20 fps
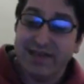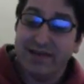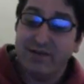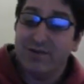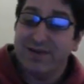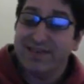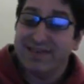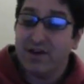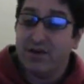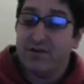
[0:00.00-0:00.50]
they
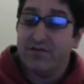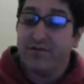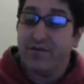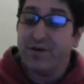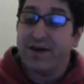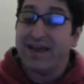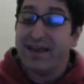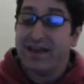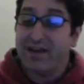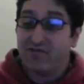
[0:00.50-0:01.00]
always go
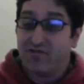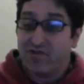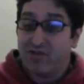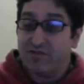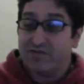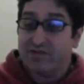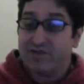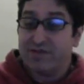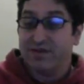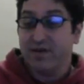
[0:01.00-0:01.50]
for
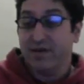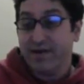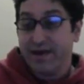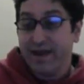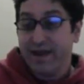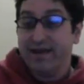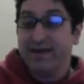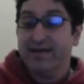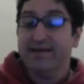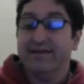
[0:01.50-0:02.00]
heroes,
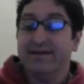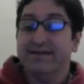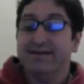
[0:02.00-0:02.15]
okay?